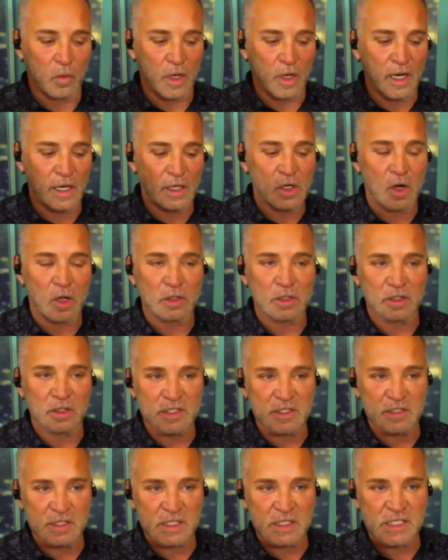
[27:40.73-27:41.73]
what I
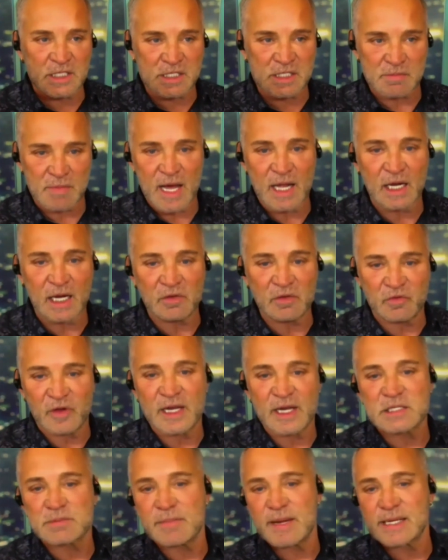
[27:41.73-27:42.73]
called a smiley
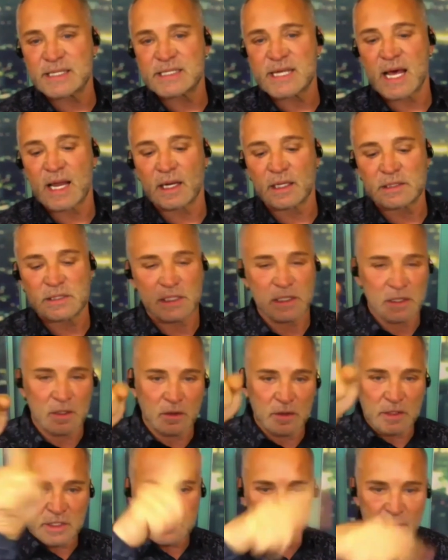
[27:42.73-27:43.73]
face mentality.
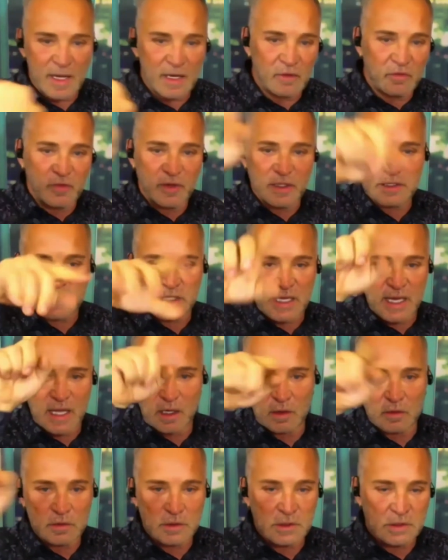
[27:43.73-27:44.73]
You know, the smiley face, the
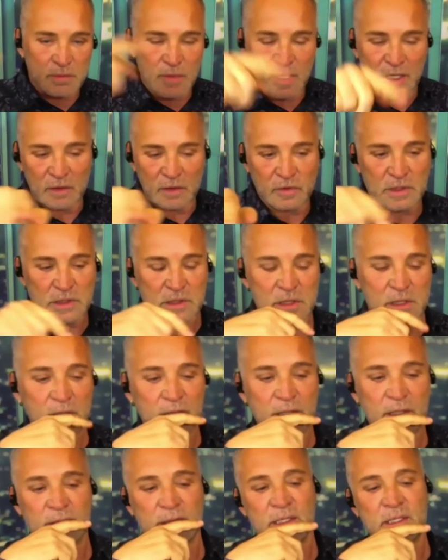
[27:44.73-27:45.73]
yellow smiley face?
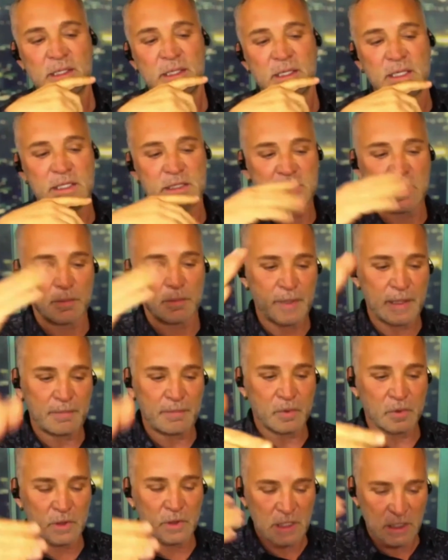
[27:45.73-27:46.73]
Mm-hmm. Is that
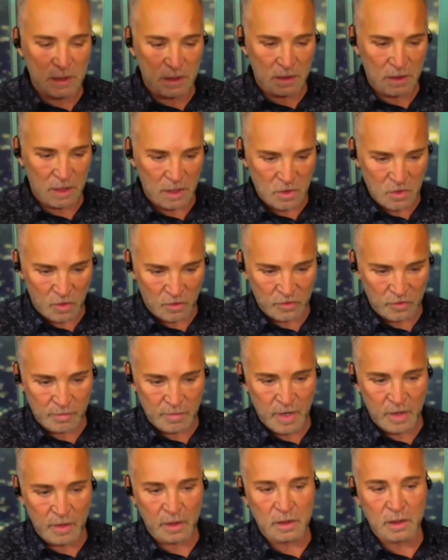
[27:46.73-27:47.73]
people in North
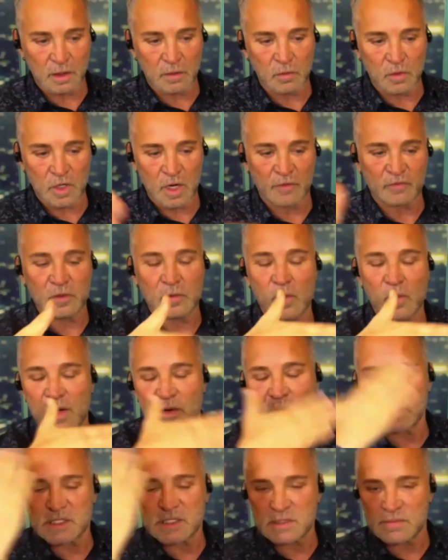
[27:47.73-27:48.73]
America would often
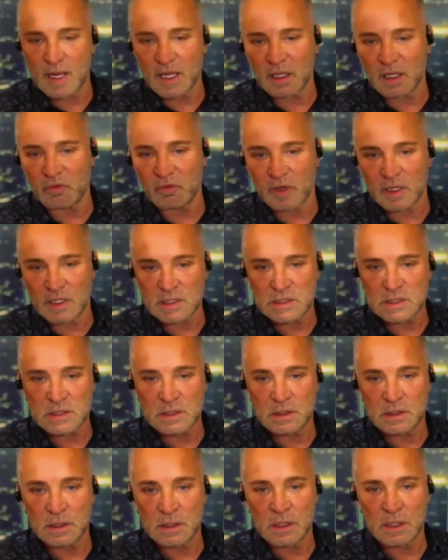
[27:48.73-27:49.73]
wear a smiley face,